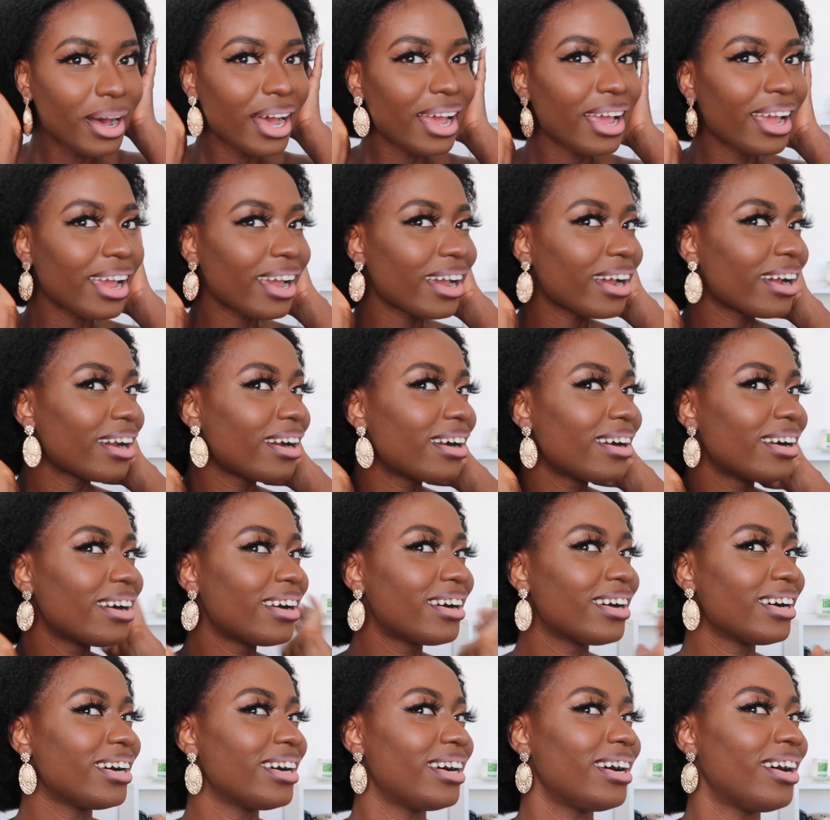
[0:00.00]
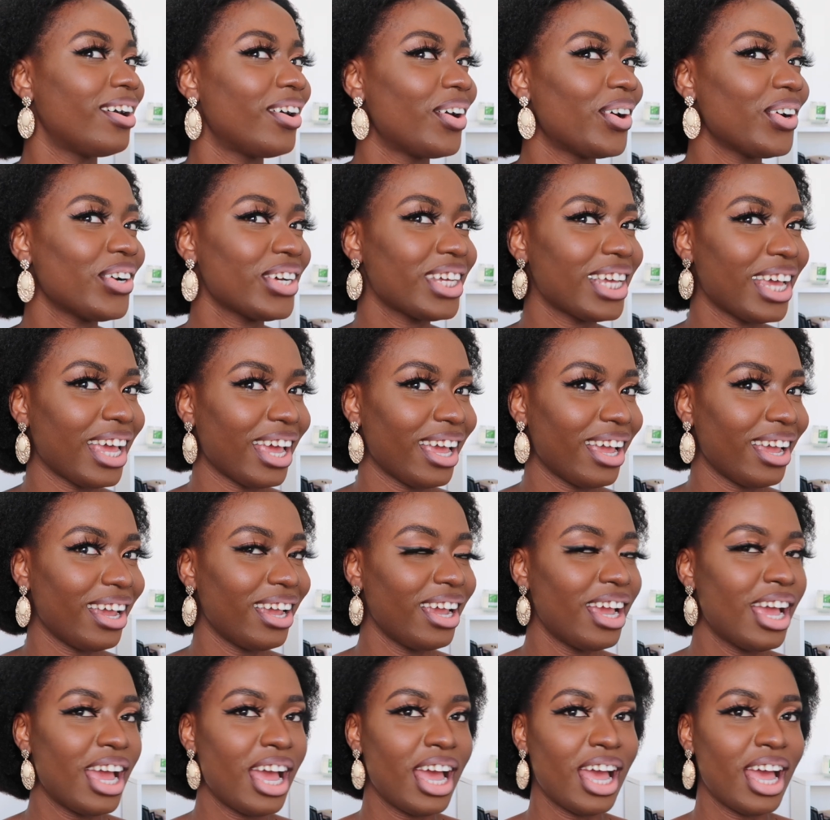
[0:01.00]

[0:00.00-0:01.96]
my hair, okay,